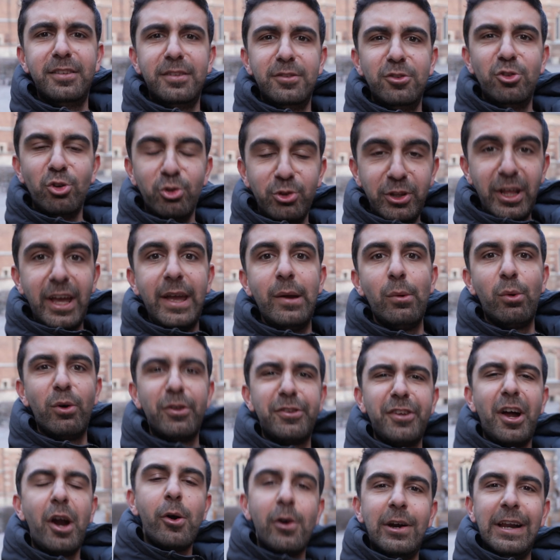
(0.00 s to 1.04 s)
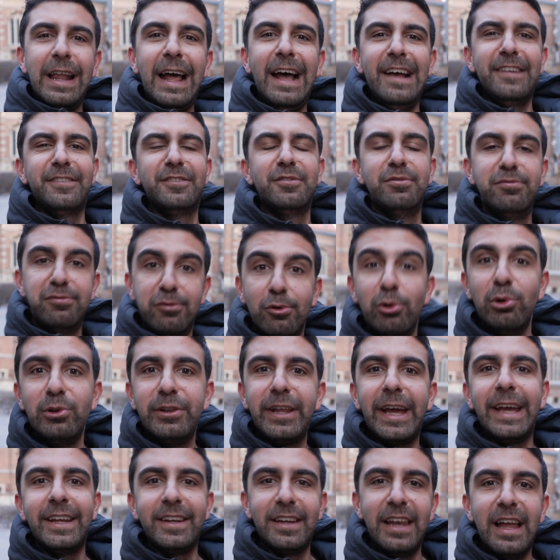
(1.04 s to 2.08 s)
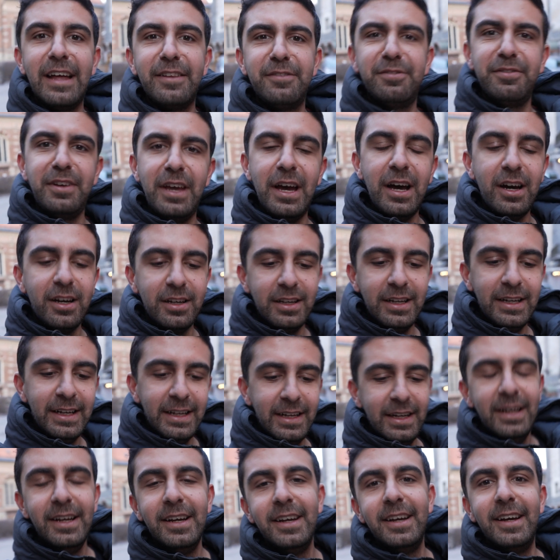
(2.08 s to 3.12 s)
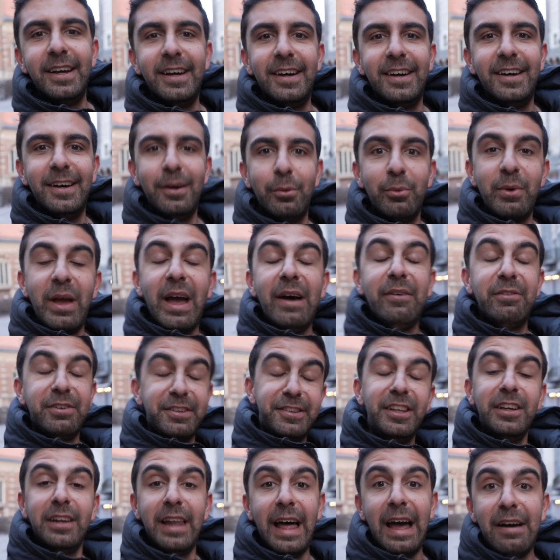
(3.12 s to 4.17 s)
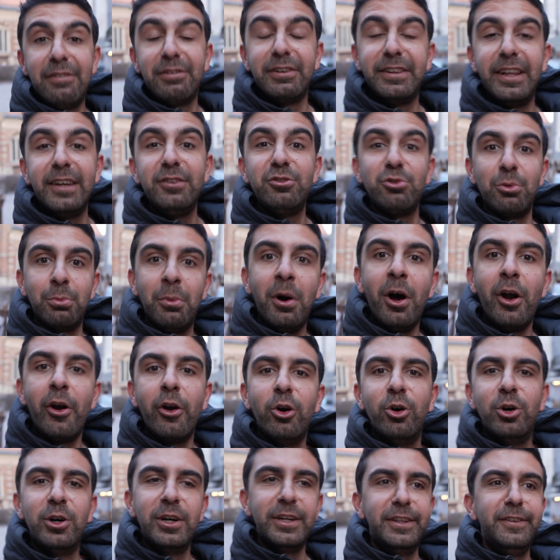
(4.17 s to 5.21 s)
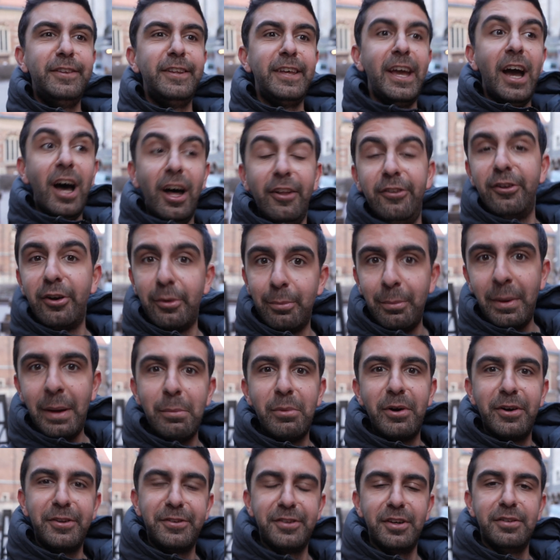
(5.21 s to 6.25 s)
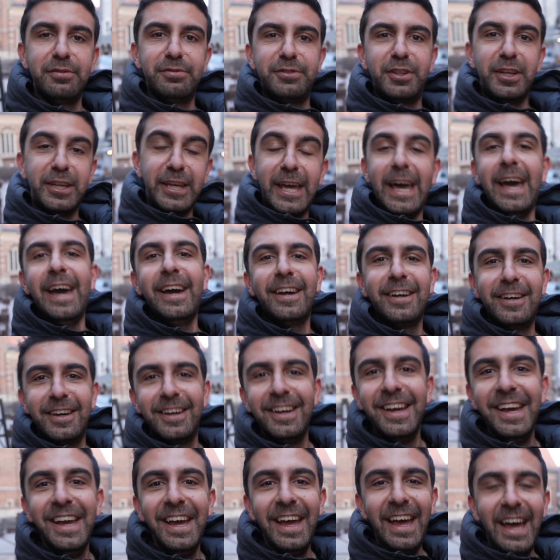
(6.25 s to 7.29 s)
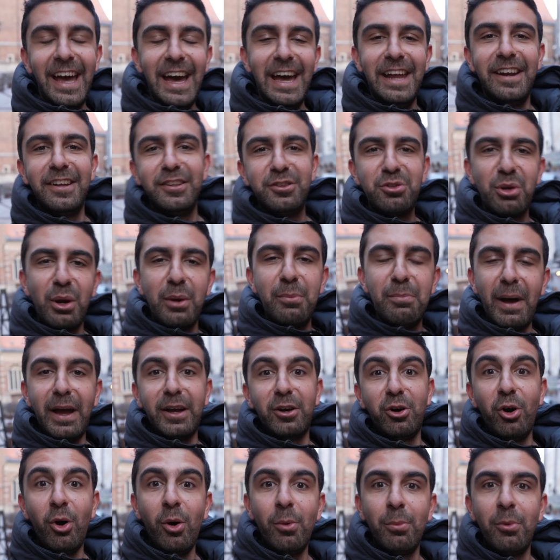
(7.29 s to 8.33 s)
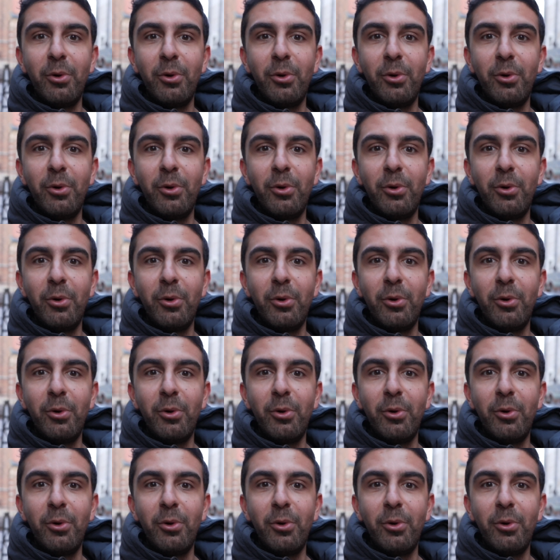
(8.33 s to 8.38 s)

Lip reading: Today was our last full day in Latvia. We have still half a day tomorrow. The other members of the gang had a trip back home